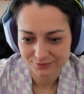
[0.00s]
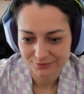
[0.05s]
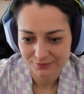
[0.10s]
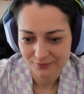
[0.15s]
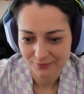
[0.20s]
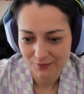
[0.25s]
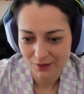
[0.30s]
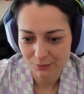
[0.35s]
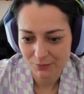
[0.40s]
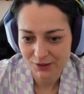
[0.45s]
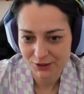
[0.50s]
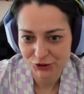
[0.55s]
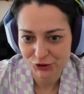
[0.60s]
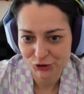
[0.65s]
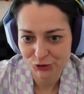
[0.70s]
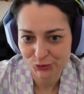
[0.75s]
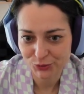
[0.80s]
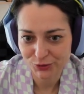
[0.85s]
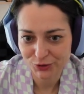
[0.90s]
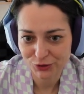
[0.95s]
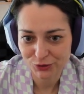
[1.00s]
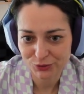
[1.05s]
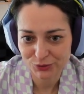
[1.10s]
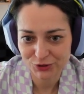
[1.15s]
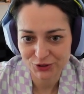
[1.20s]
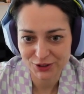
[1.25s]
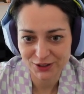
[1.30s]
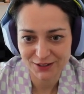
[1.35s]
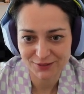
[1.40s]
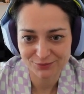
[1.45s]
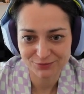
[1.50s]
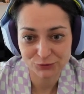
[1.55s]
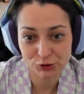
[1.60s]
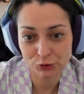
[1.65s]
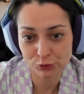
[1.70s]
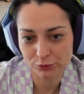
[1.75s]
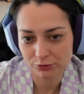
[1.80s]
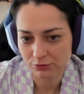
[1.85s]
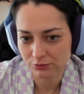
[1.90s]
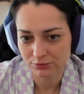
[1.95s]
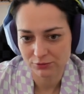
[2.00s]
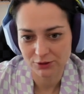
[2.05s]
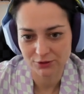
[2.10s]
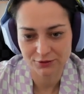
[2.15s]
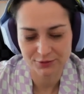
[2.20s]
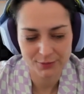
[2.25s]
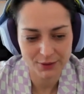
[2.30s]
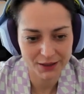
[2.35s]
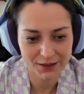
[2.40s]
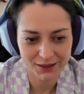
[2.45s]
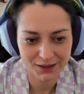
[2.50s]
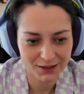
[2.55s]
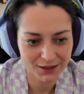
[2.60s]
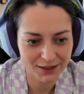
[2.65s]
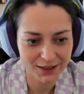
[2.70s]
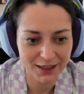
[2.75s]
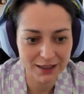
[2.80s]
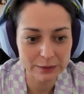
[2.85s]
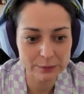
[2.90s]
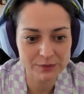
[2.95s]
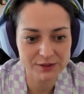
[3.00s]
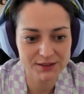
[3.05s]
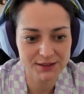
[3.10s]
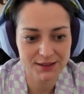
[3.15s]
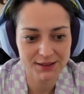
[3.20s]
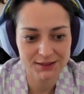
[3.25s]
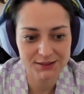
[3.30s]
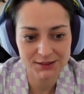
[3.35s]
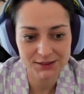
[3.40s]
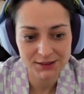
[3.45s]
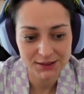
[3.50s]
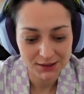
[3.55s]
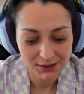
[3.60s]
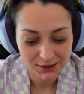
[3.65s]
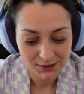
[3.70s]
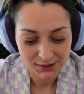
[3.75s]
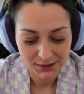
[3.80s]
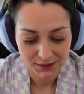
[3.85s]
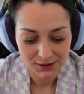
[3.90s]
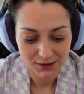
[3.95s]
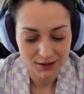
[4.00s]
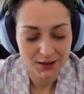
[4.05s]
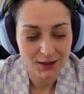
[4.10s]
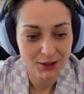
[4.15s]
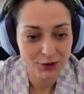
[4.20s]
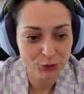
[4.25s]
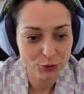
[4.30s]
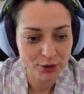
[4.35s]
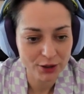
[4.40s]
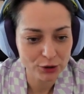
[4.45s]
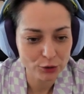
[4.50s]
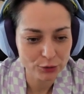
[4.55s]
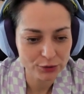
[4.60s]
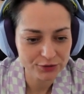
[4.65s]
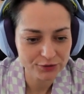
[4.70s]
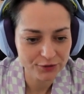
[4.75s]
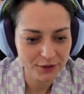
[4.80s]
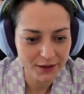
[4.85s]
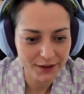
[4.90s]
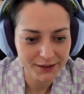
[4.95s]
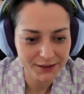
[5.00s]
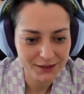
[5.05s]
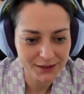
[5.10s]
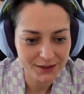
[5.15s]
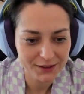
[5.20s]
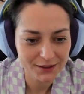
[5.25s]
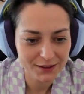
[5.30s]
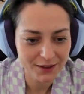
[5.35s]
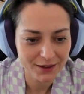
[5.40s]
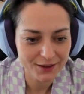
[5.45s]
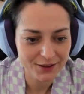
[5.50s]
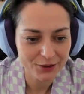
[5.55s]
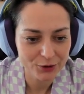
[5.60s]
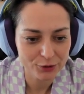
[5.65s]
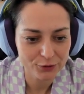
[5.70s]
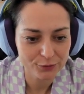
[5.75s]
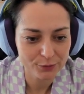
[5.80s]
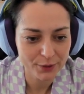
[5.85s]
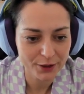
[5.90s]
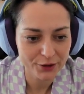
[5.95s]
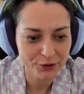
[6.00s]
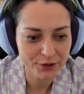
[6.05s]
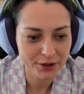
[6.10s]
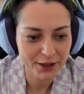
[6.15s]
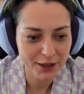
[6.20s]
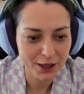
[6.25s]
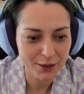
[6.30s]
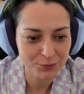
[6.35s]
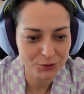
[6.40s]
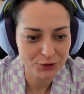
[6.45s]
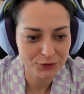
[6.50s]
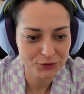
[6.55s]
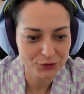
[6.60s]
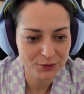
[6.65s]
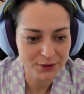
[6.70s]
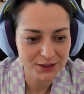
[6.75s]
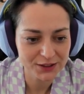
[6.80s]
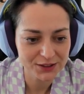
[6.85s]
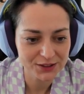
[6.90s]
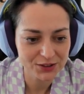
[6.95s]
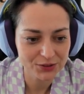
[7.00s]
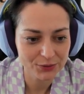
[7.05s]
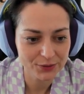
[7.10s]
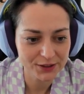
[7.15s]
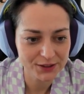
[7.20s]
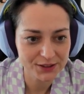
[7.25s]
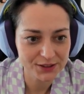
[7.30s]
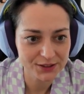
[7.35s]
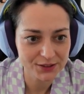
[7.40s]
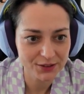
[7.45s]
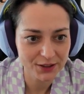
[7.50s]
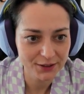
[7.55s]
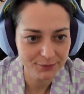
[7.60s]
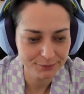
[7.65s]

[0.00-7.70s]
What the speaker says: by showing you two of my games that you cannot find in neither of my recaps of 2023.